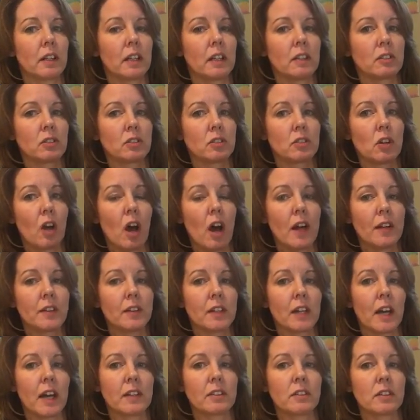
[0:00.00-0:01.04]
It's not
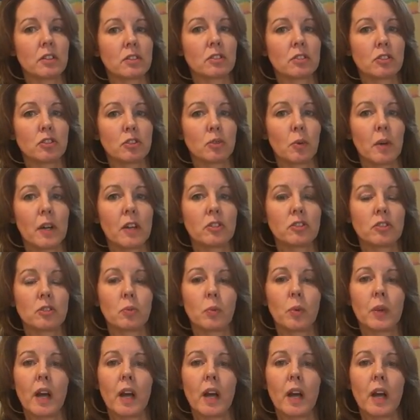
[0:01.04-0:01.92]
the ideal situation.